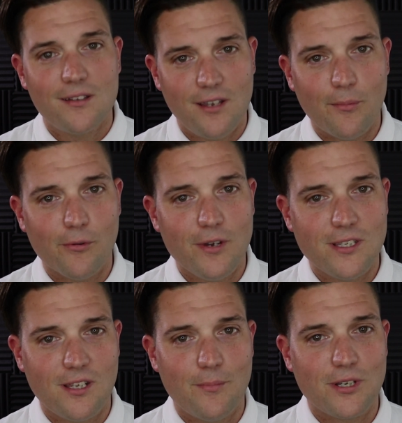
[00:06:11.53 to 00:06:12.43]
number
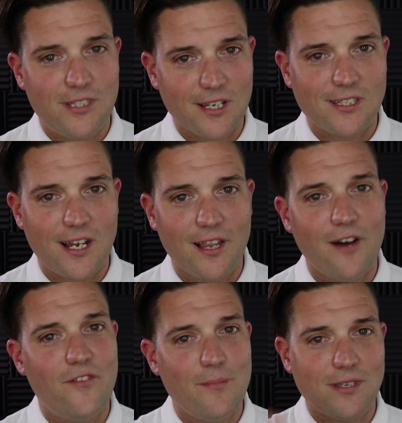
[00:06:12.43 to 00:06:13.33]
reason number six that I
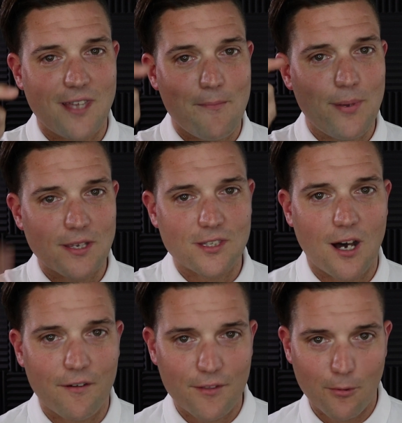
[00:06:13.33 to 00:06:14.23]
love them is they piss
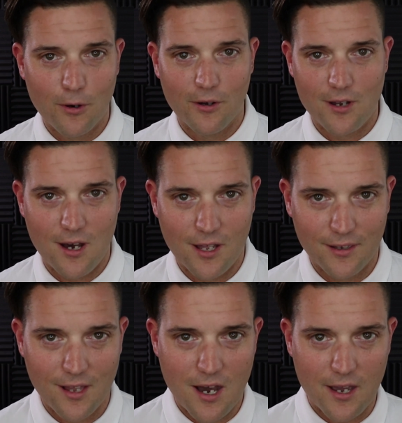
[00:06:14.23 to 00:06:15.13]
off the world
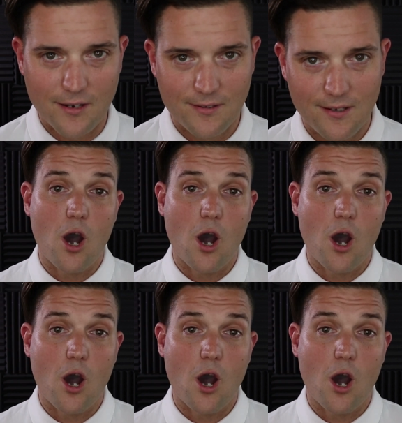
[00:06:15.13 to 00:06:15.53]
online.